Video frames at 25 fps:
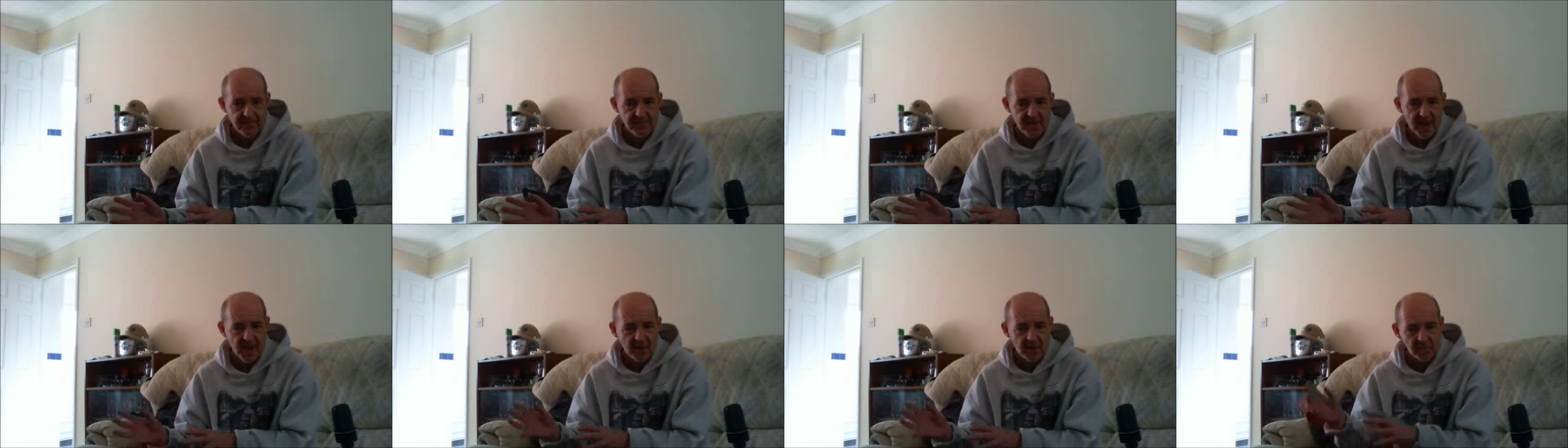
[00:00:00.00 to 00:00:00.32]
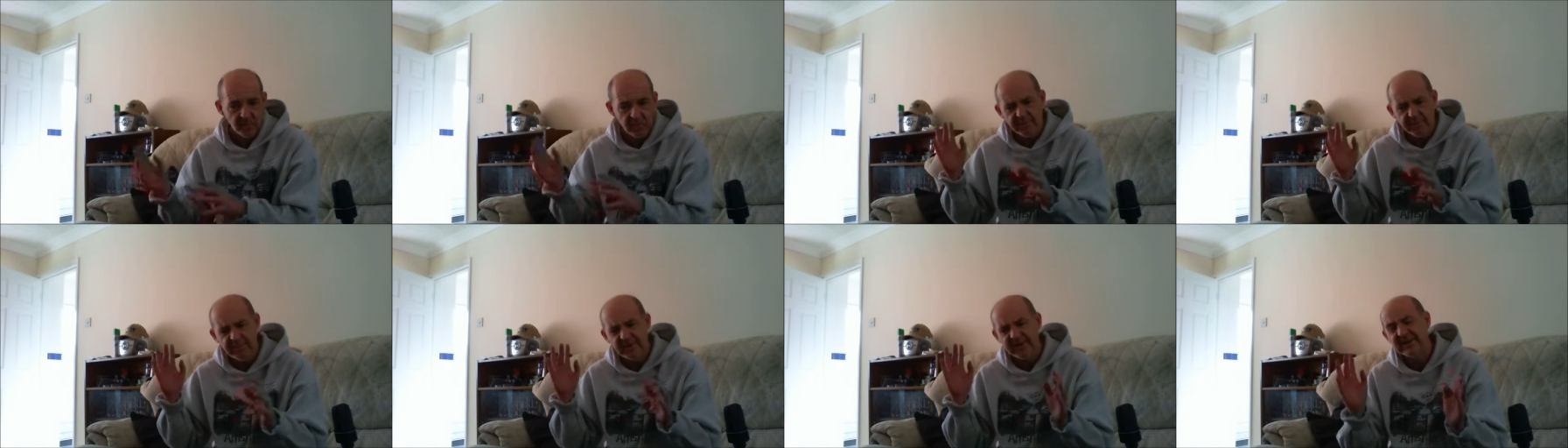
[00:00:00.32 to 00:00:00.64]
I
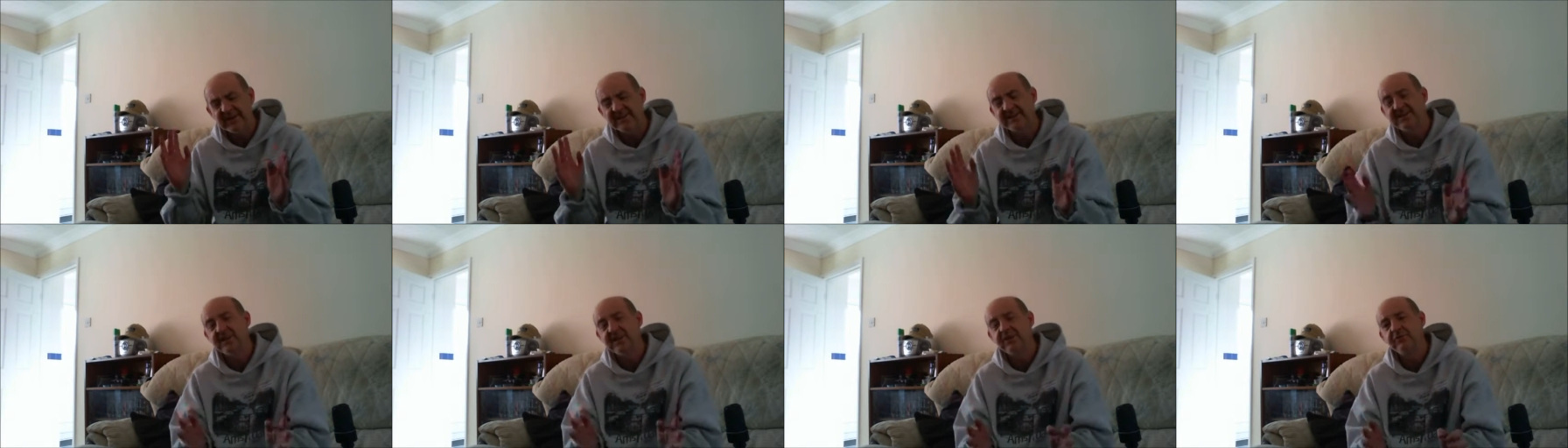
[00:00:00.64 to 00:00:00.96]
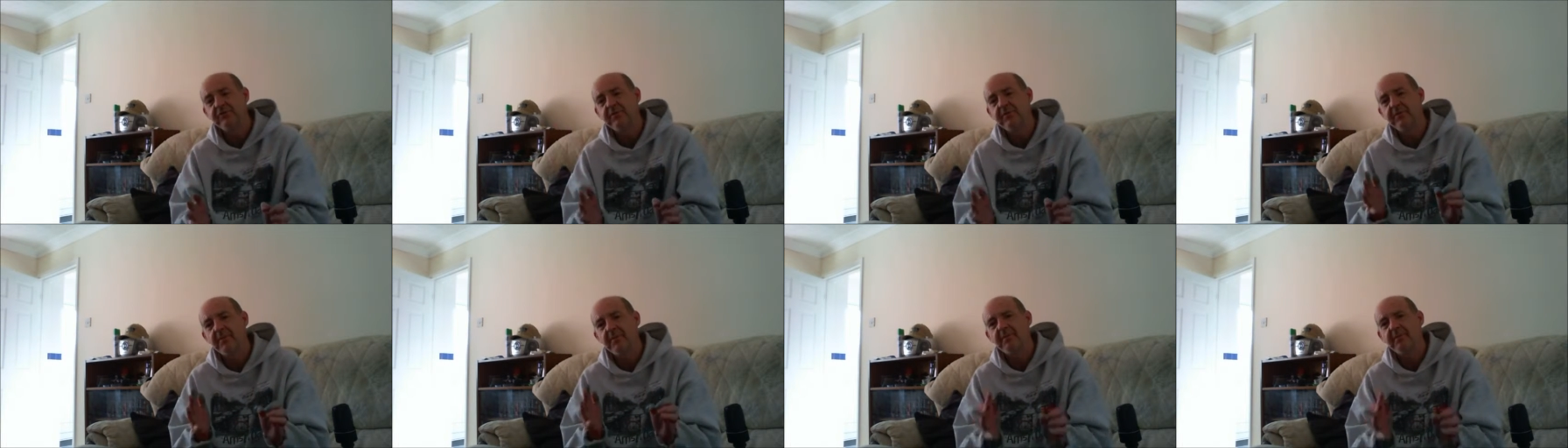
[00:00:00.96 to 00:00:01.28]
will be
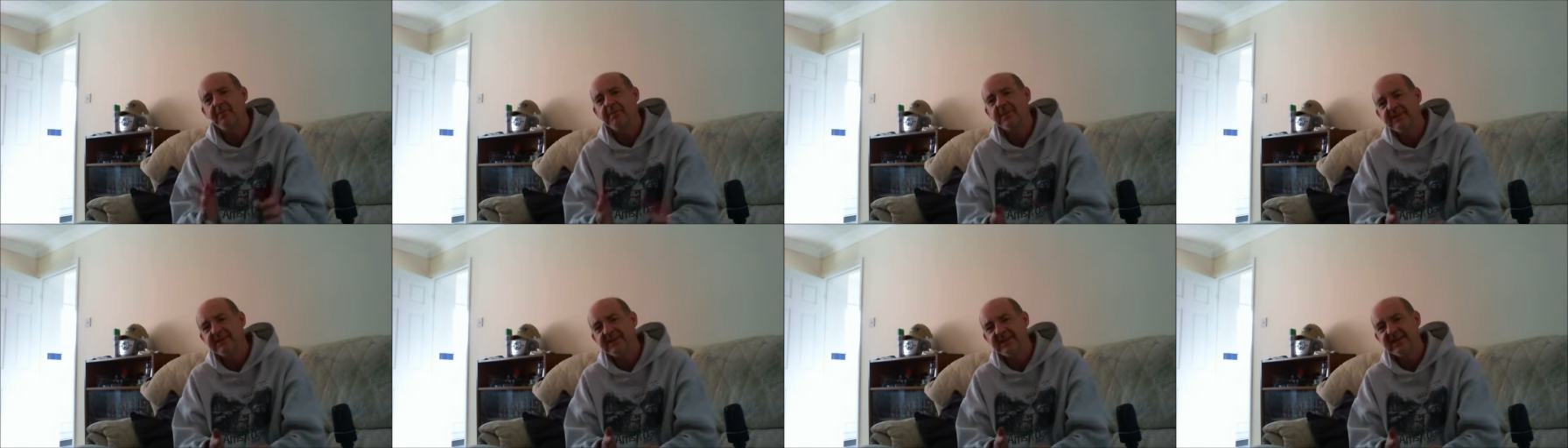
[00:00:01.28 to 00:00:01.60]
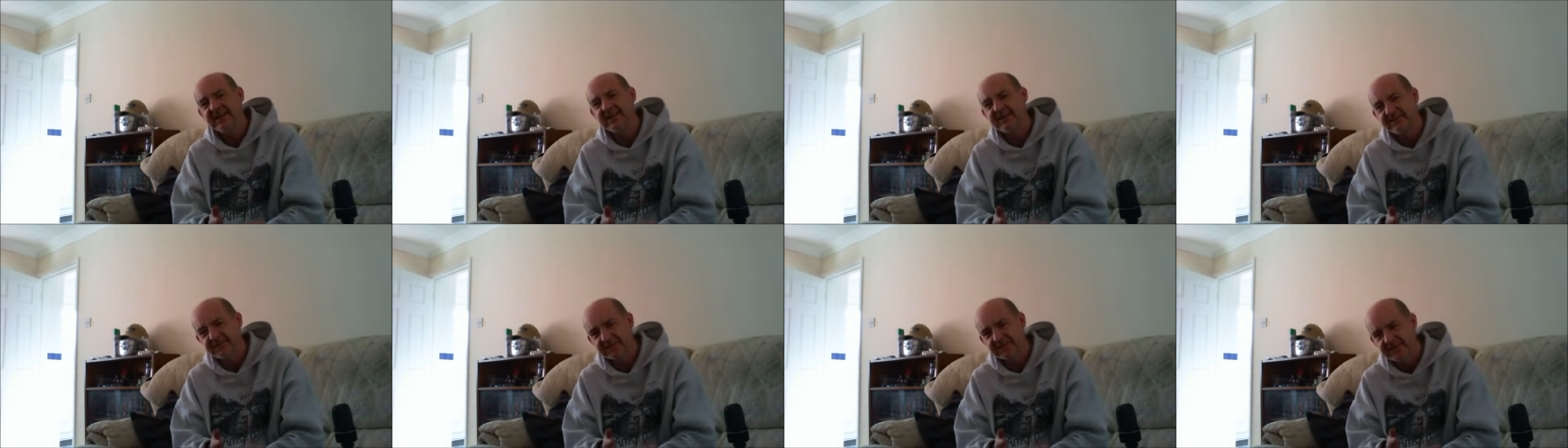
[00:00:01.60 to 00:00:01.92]
continuing on
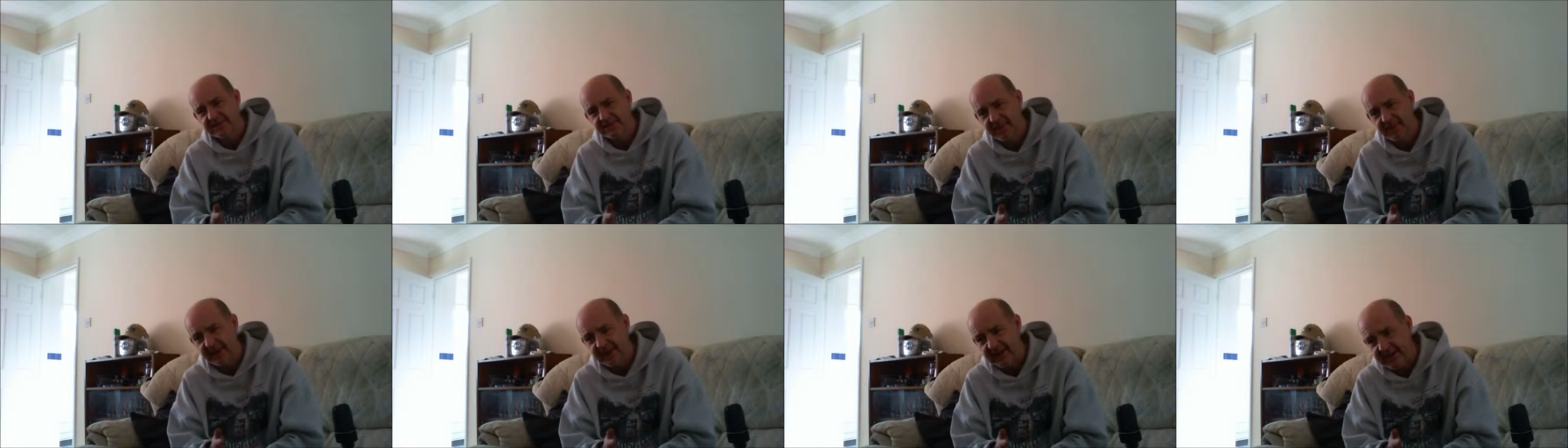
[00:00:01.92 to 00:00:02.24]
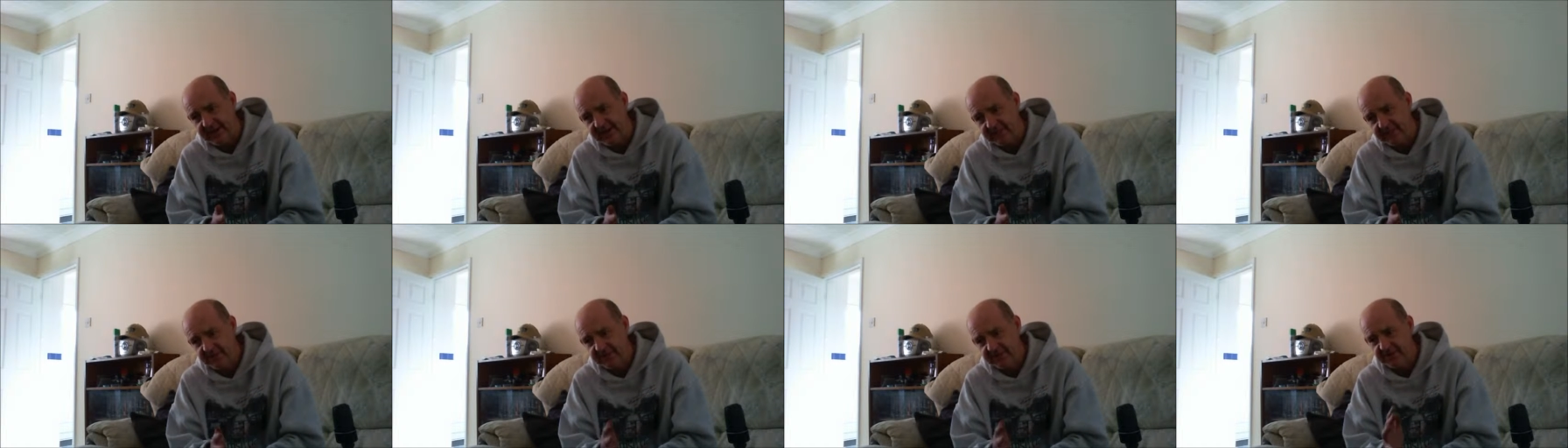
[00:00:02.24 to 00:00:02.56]
Need for
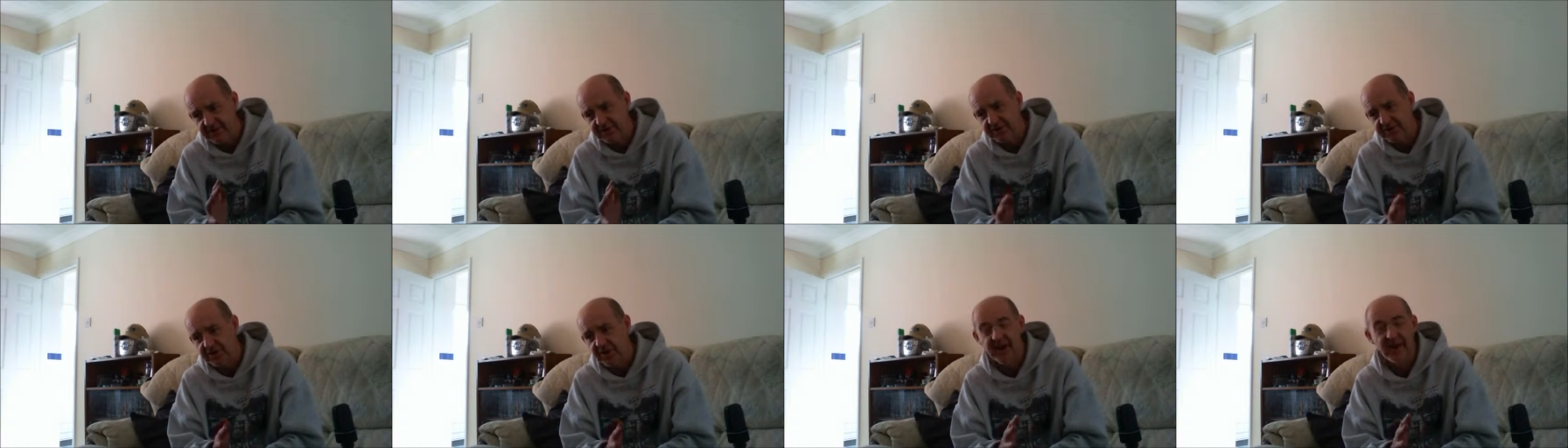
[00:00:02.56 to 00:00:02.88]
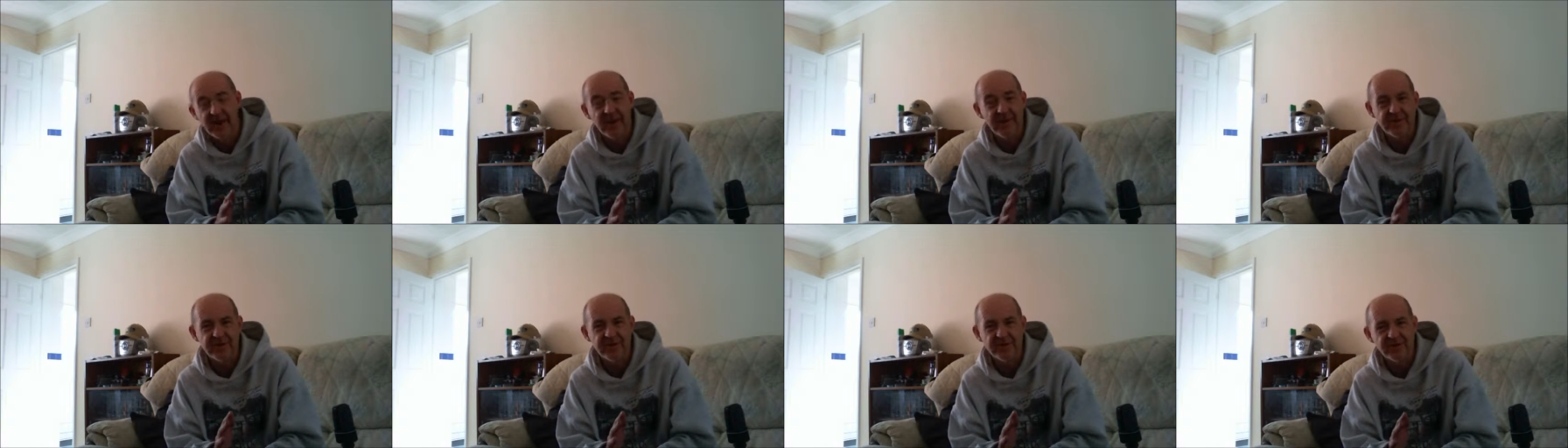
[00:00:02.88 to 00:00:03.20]
Speed because I
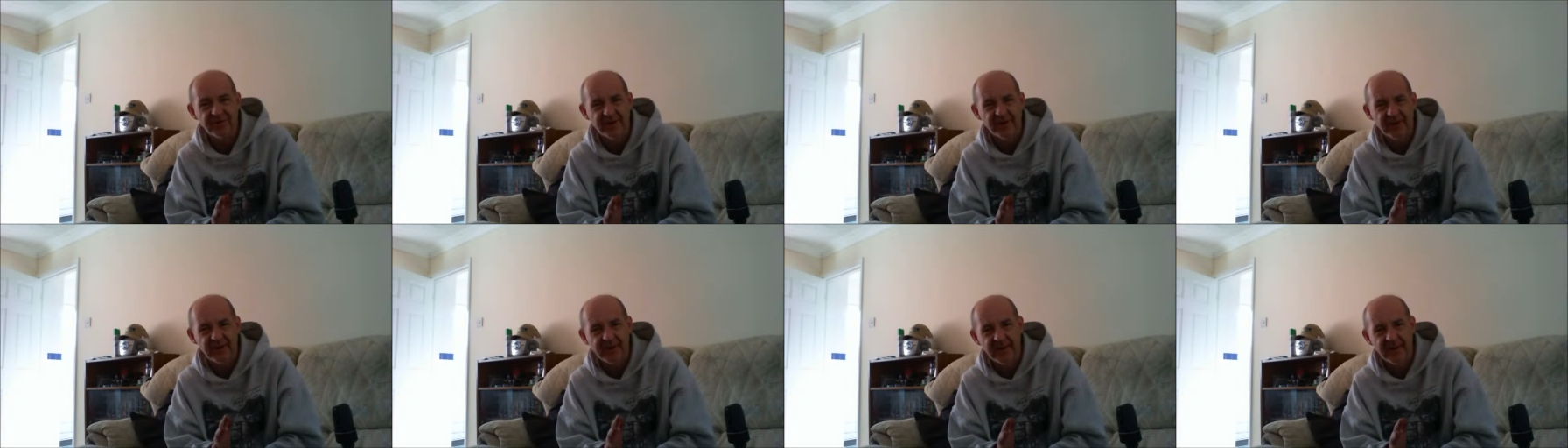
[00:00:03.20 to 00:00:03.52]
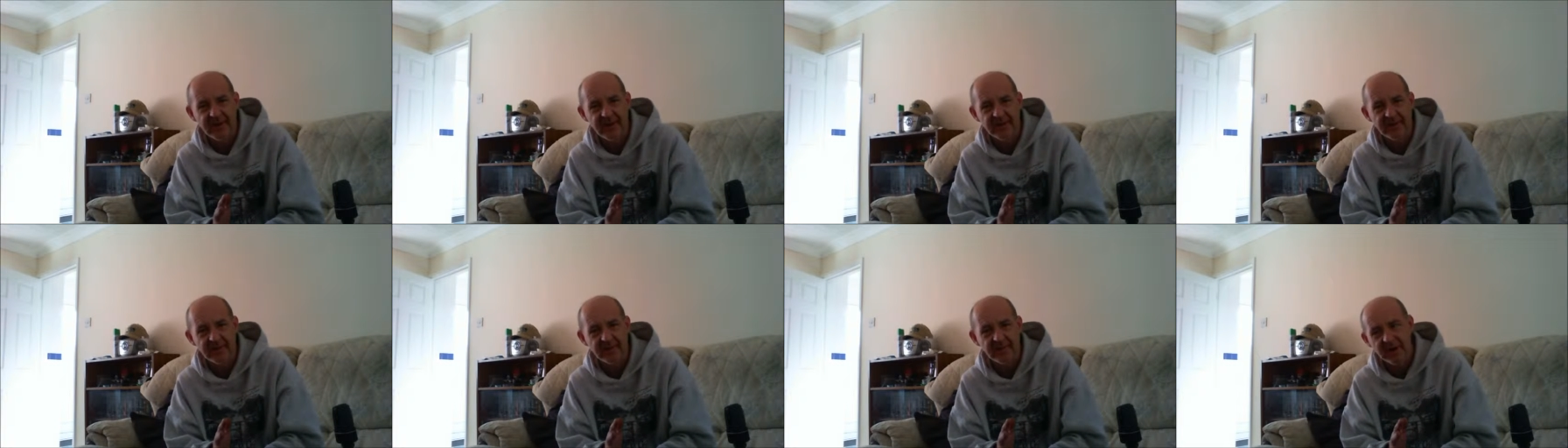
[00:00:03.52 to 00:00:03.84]
am enjoying that
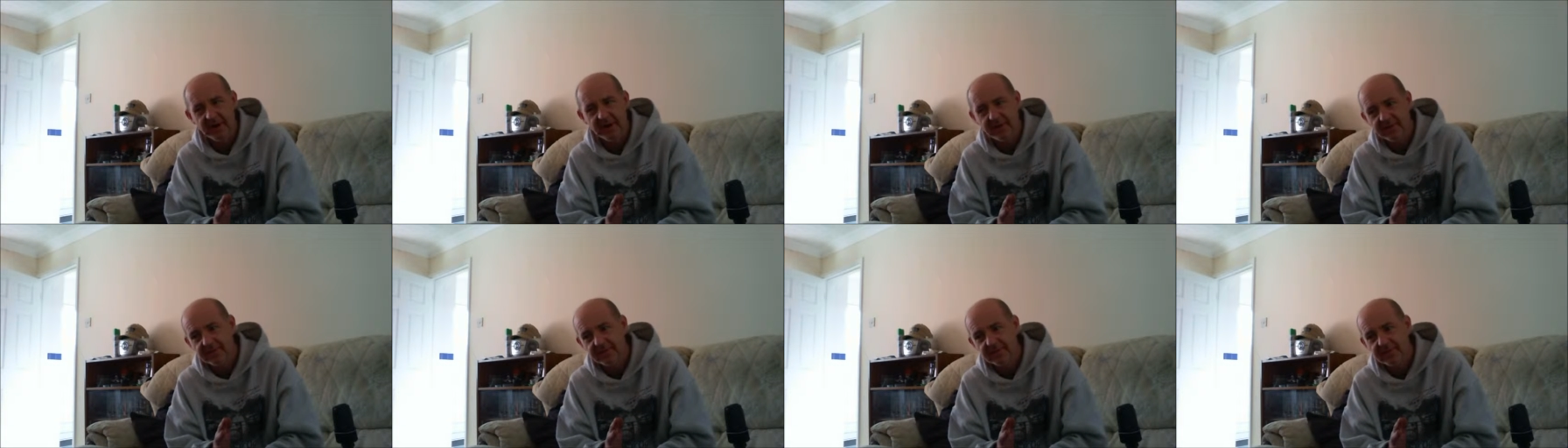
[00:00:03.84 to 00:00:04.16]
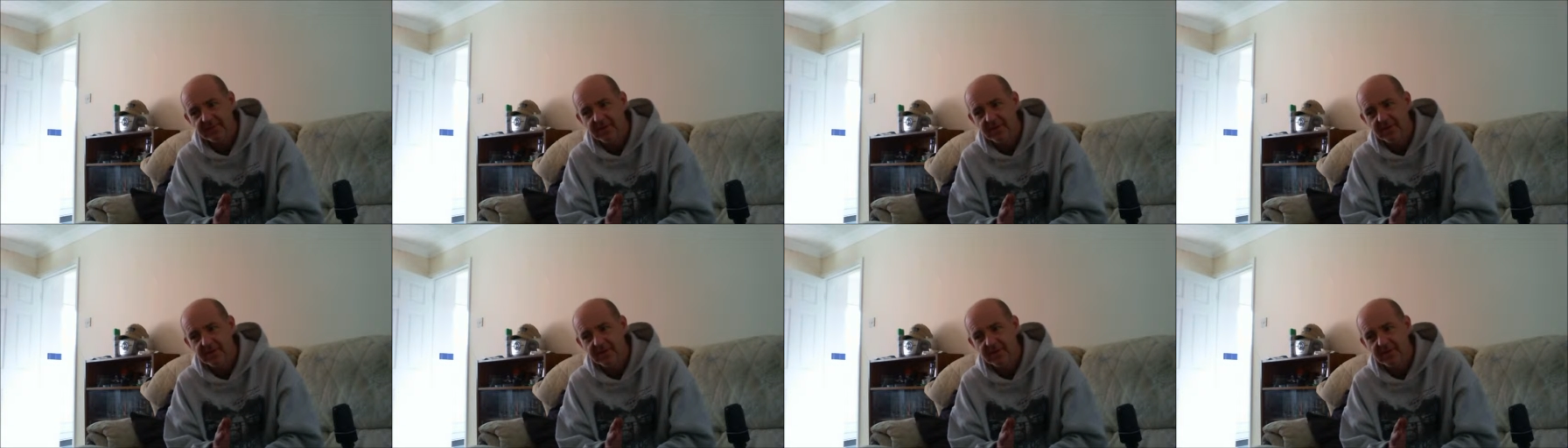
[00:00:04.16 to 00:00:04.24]
at the moment.